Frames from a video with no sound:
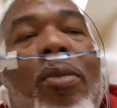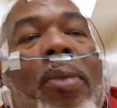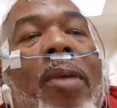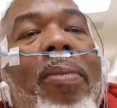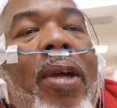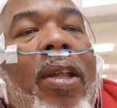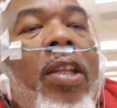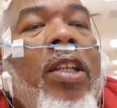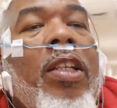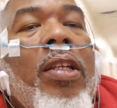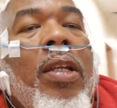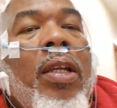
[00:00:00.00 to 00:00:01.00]
pet palace.
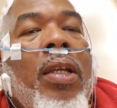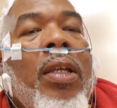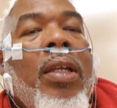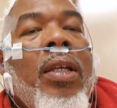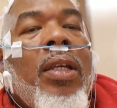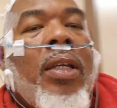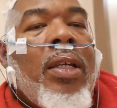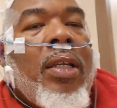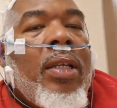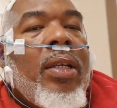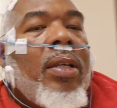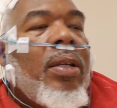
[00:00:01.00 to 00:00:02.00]

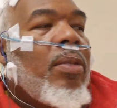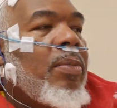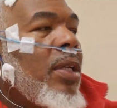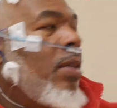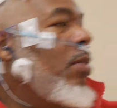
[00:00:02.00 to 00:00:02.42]
Oh man,